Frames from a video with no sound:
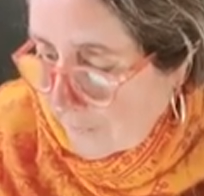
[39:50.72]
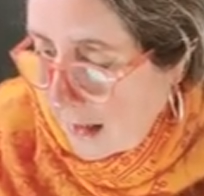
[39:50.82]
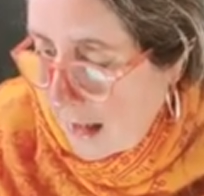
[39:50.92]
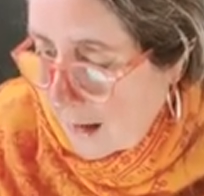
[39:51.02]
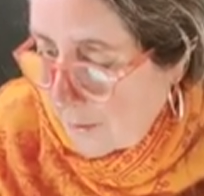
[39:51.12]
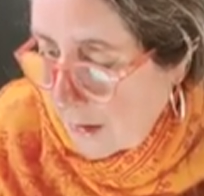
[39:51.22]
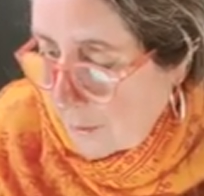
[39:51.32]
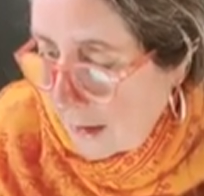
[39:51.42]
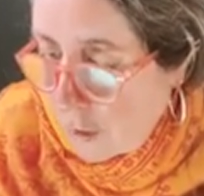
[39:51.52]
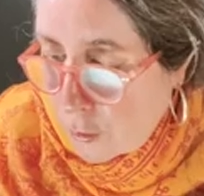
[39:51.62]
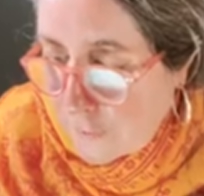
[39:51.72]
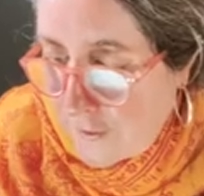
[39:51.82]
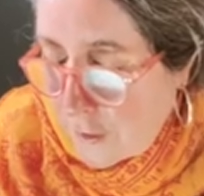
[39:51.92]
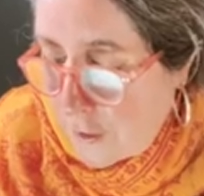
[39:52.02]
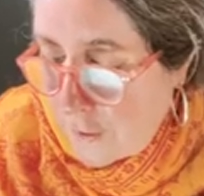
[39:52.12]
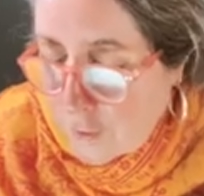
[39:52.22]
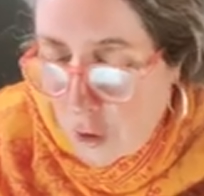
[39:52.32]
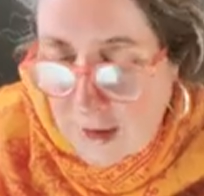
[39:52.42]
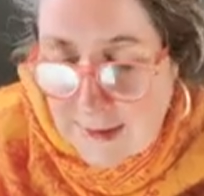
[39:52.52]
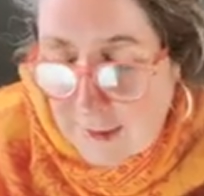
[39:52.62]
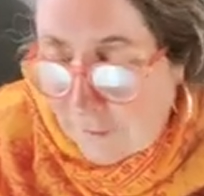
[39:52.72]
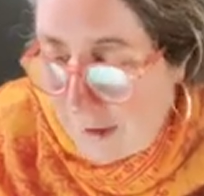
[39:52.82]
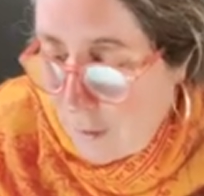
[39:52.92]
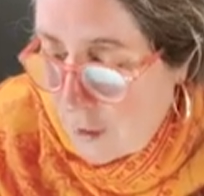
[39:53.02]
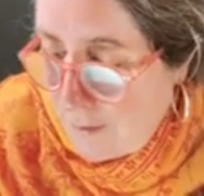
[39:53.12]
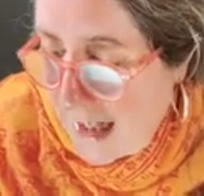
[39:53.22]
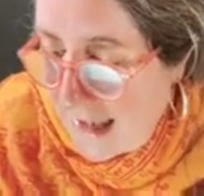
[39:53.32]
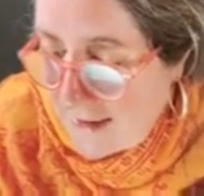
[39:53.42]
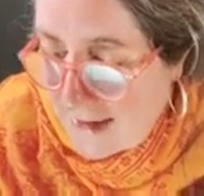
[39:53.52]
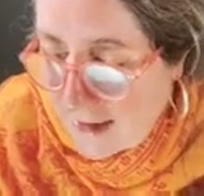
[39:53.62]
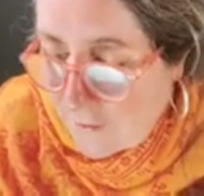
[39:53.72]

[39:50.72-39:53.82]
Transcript: But you've got a lovely romantic